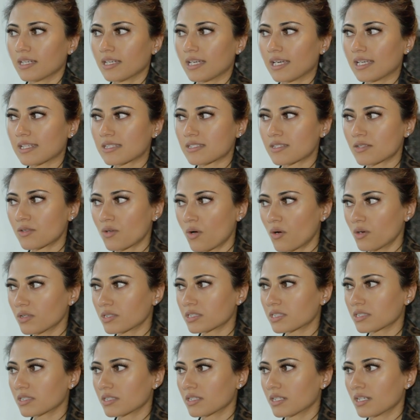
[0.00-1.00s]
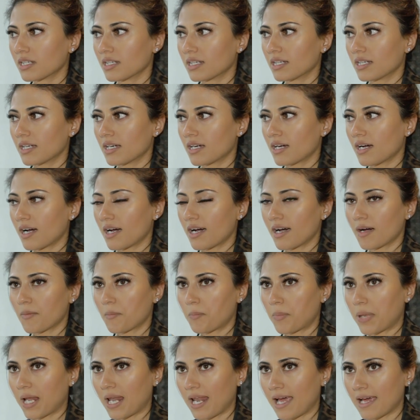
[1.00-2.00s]
it's not
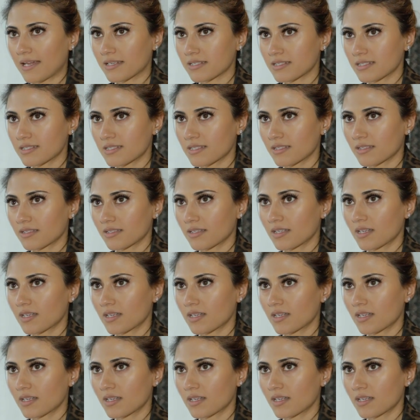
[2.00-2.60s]
planned,